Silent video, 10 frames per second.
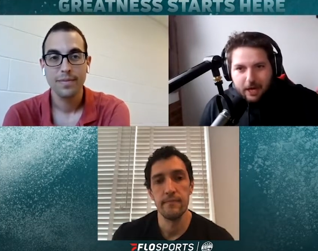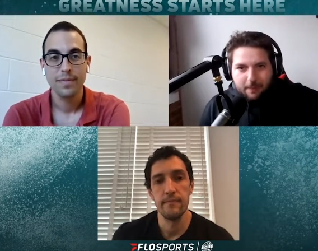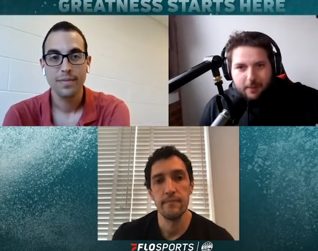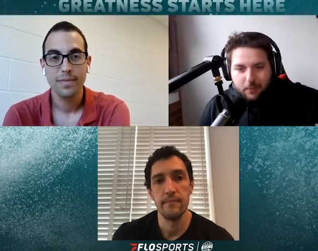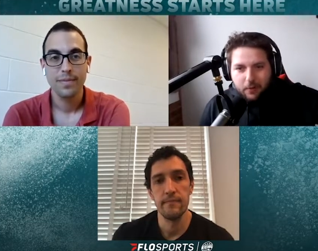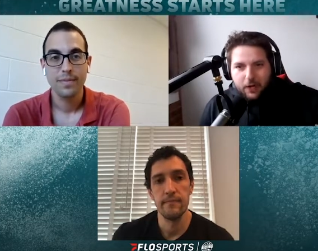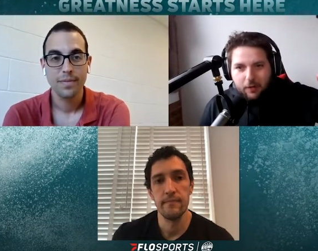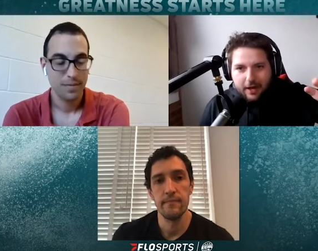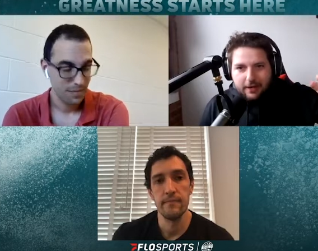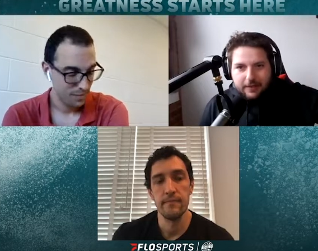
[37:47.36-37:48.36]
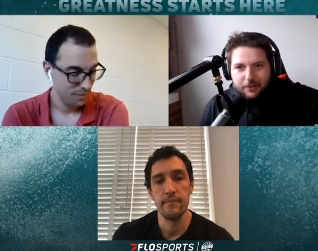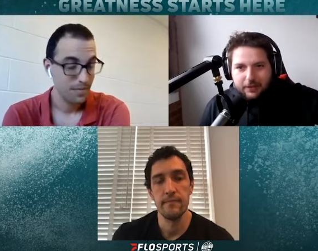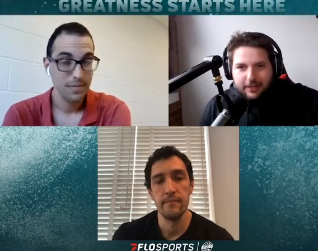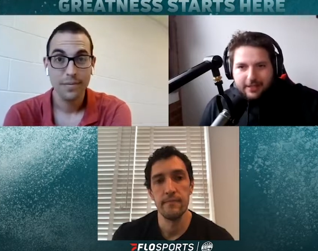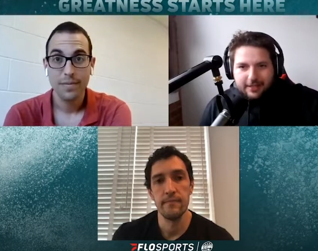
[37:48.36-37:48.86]
Speaker 1: up and moving around to
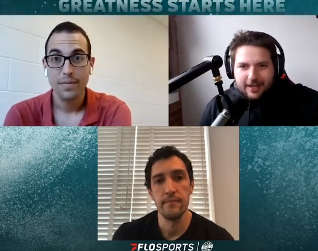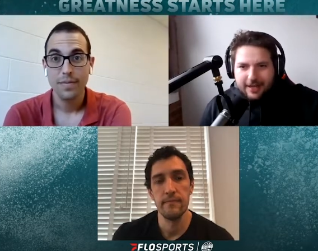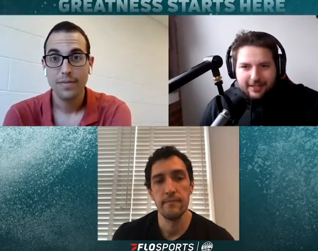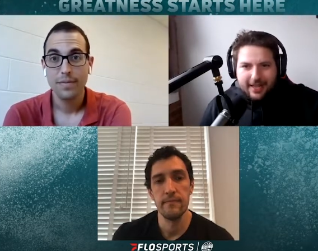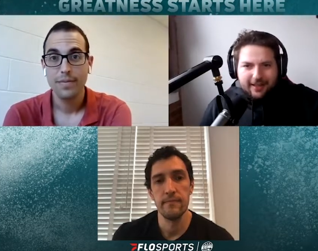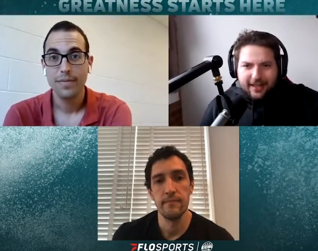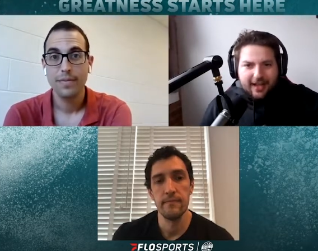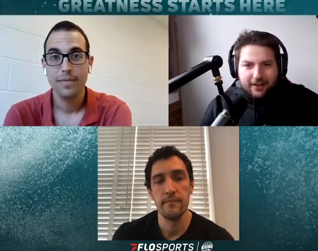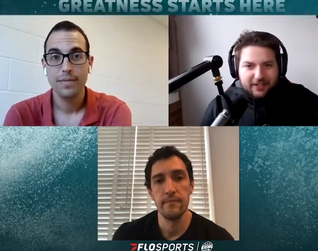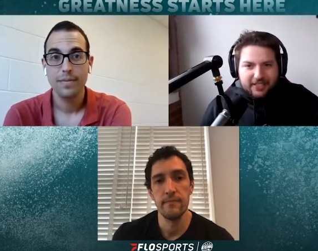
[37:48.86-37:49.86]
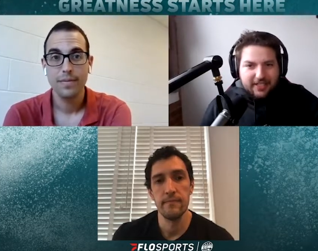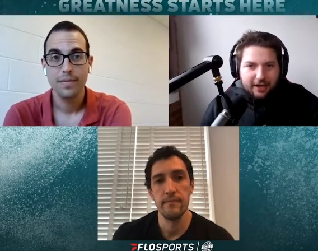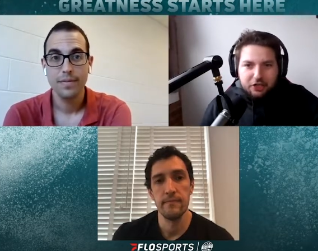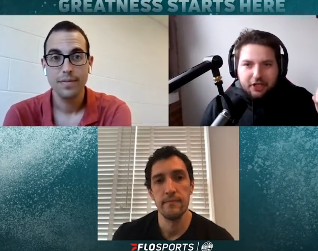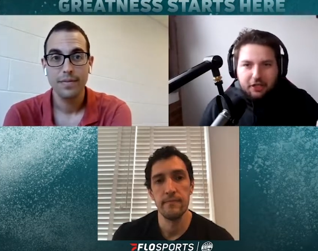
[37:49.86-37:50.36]
different leagues, is that like kind of
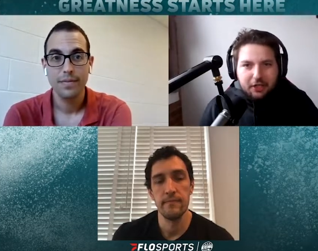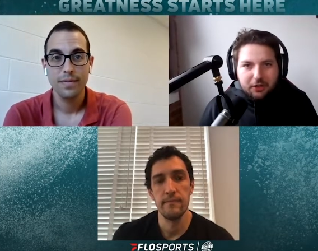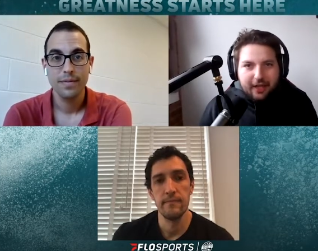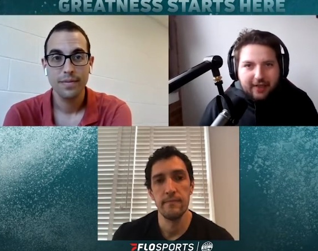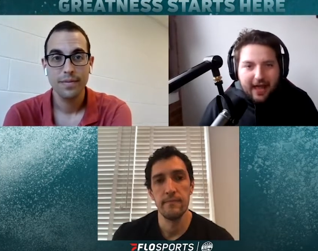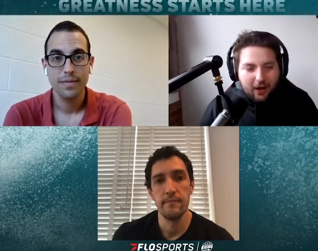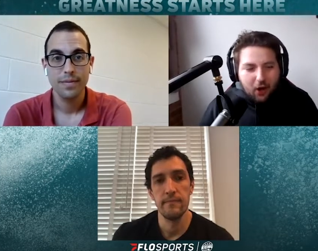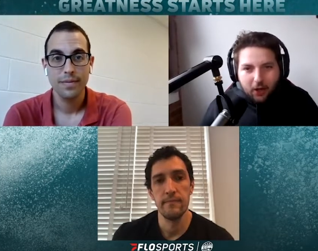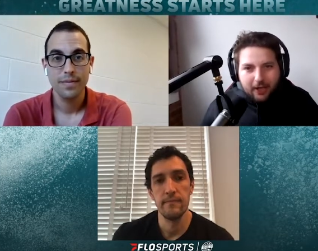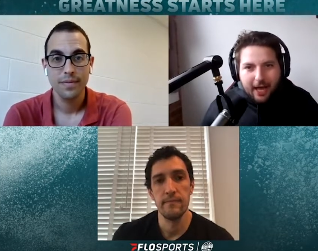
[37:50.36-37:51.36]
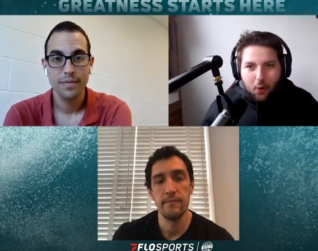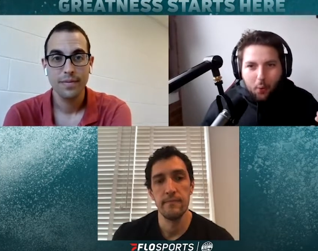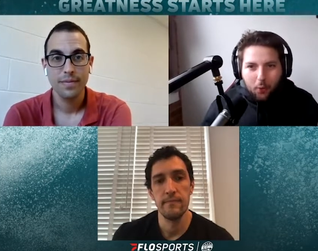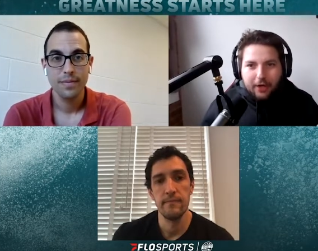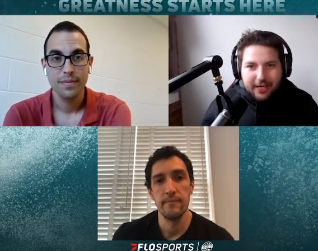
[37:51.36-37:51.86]
astonishing to you that all kind
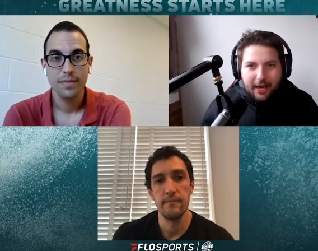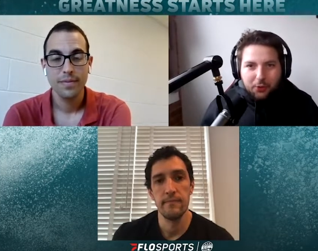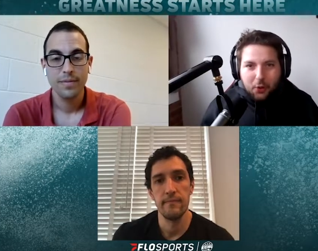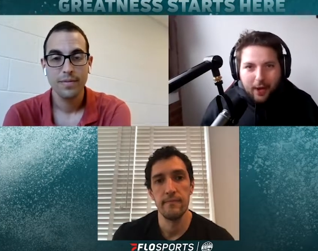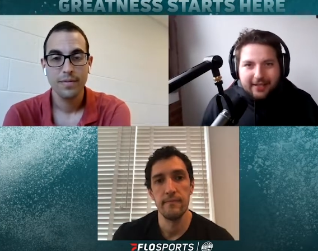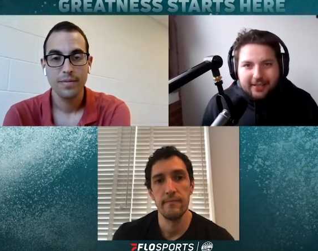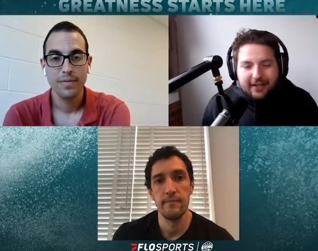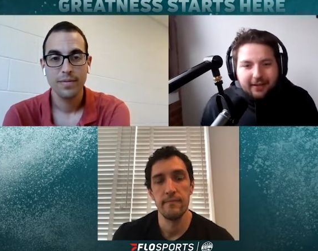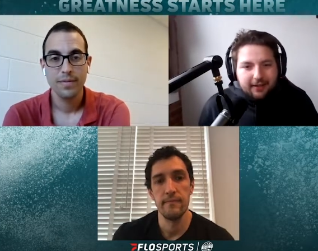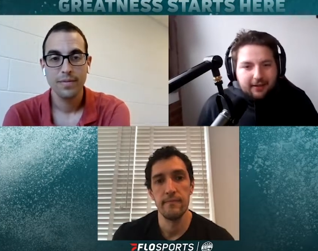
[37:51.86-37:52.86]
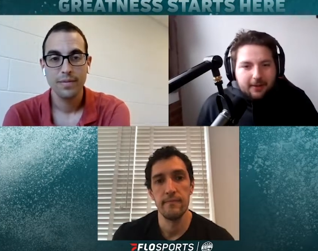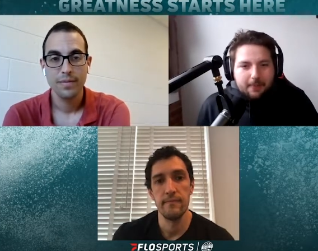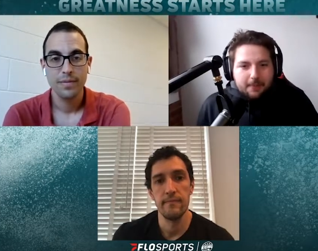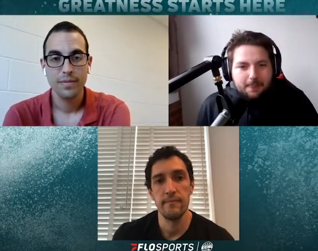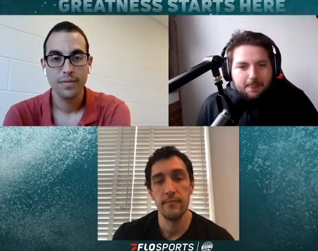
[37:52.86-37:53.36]
of worked out the way it did?
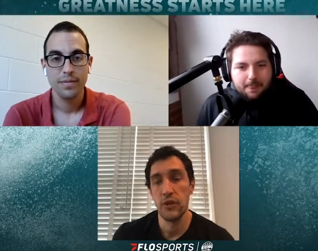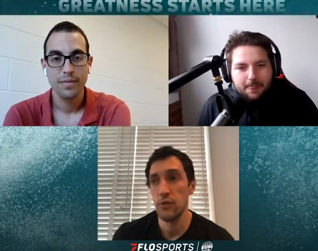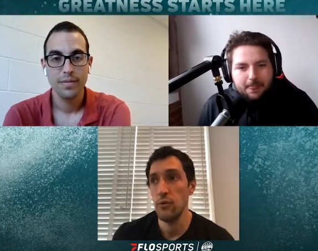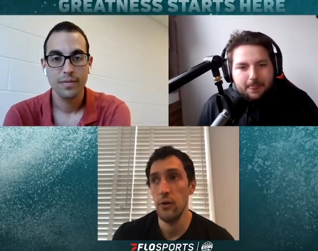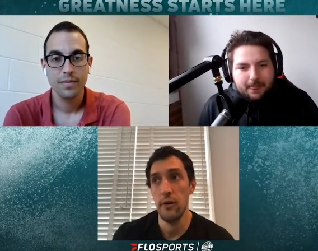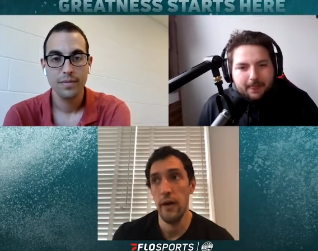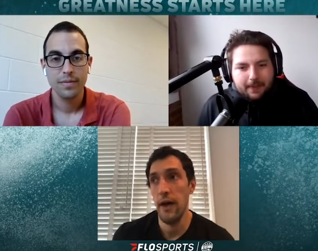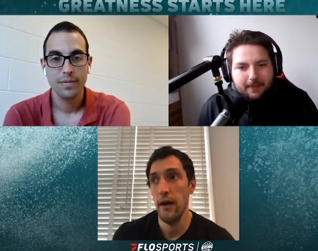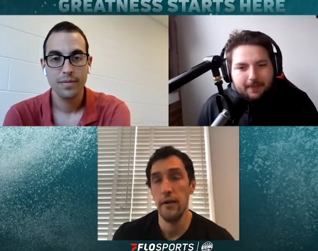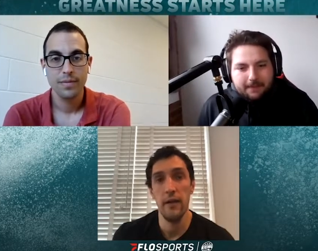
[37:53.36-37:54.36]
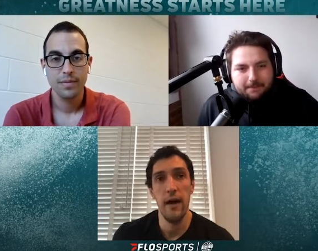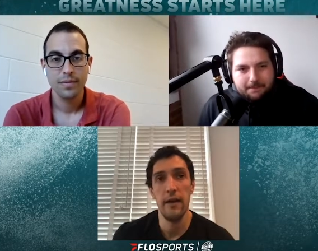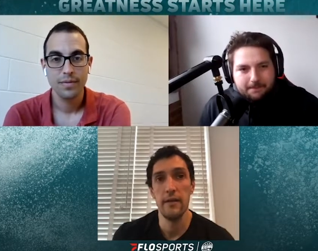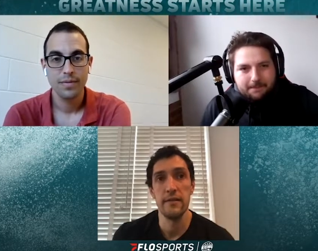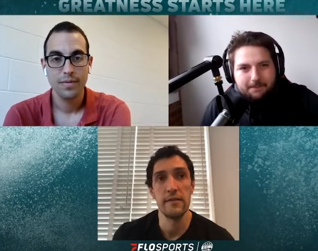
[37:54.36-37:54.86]
Speaker 2: Sure. Yeah. A
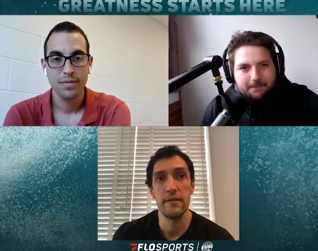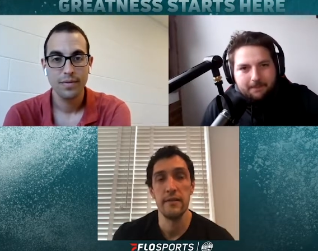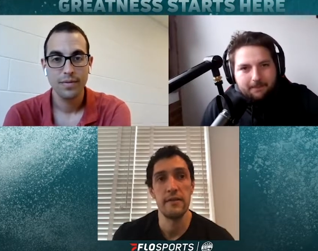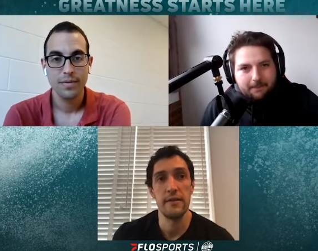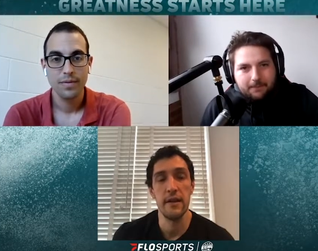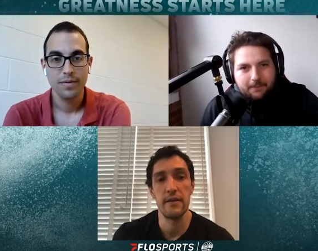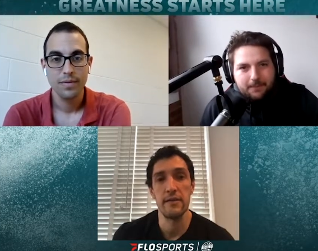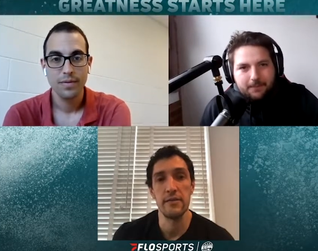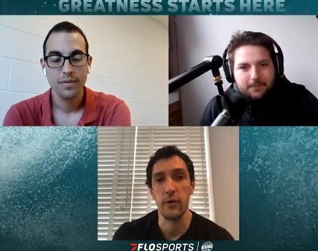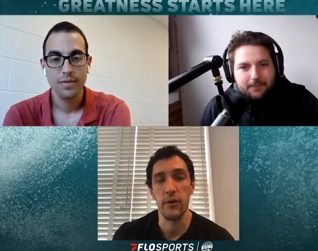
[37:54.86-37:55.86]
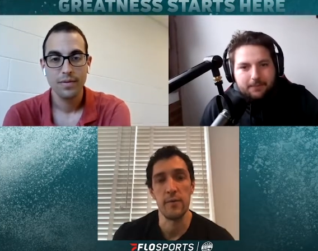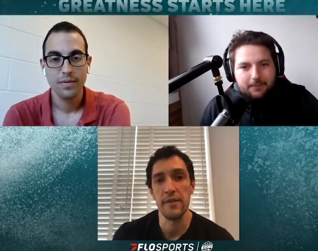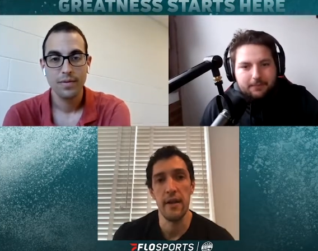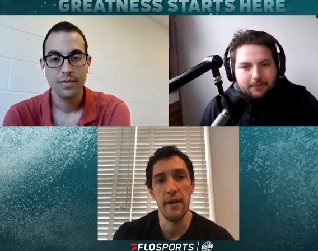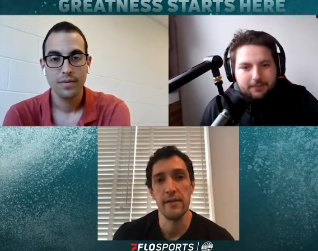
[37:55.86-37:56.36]
lot of these things, these
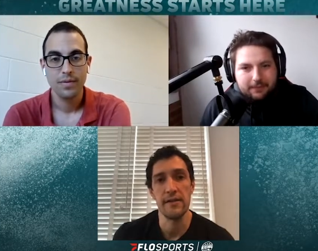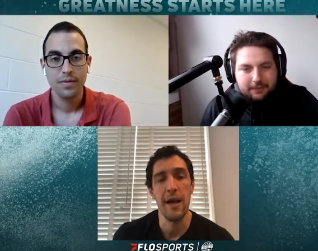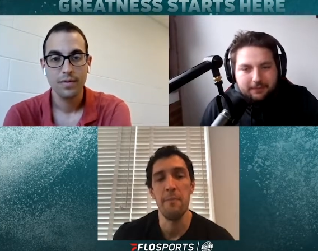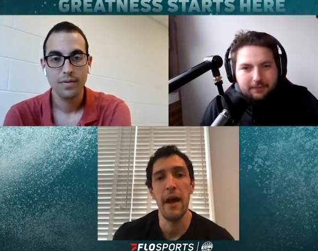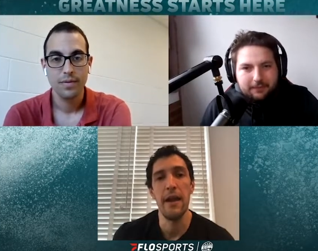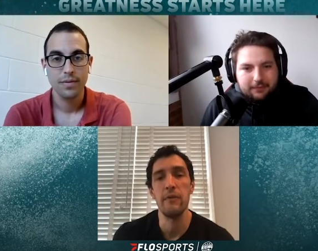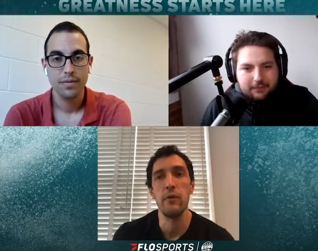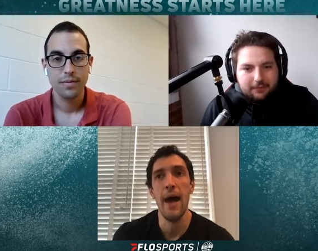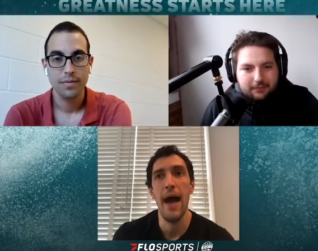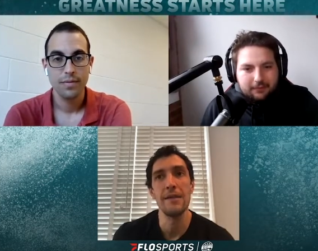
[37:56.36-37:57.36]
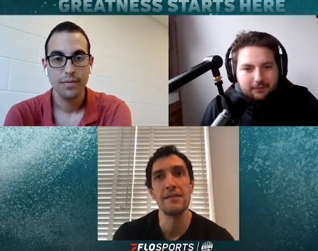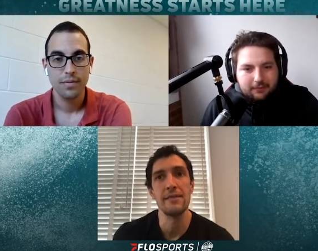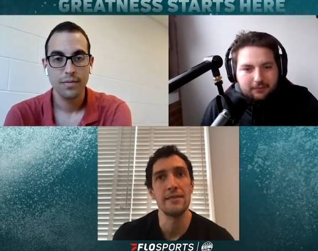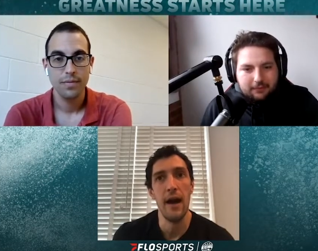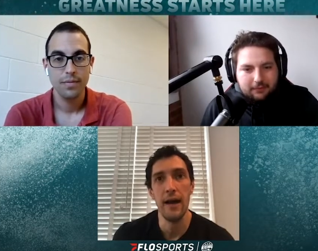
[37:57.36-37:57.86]
circumstances. And I bet if you asked
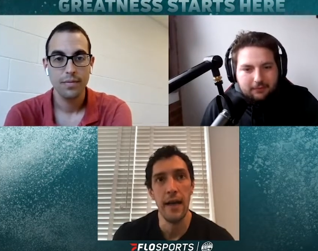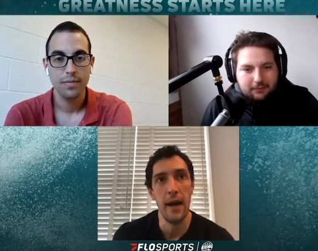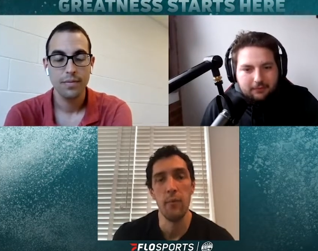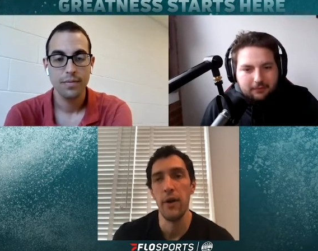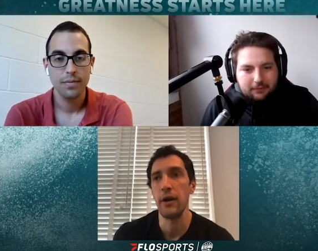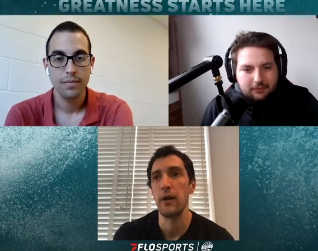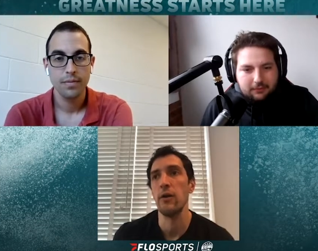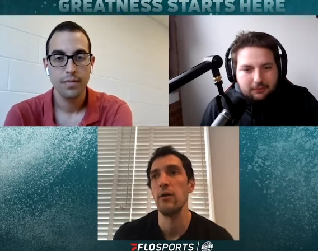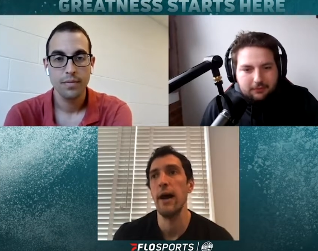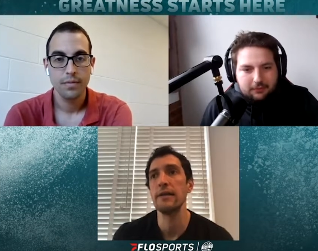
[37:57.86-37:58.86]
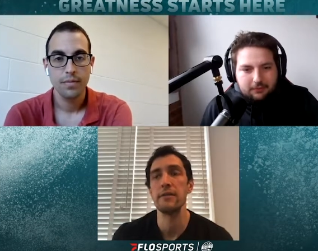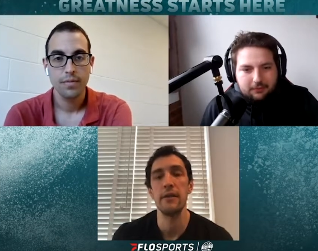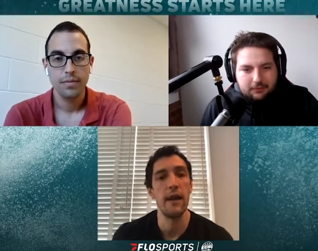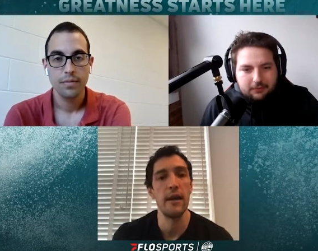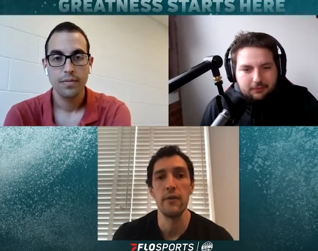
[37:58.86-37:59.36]
Doc Emrick or you asked any of